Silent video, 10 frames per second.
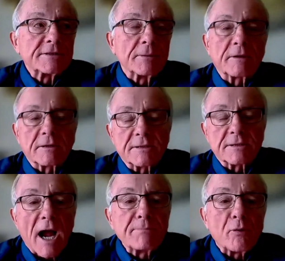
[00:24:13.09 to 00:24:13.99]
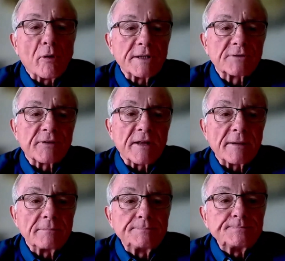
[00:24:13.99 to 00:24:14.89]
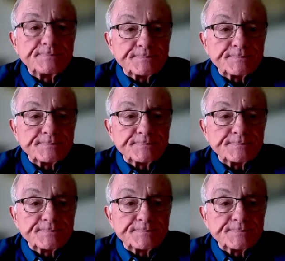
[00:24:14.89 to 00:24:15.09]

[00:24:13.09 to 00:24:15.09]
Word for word: some guide points for them?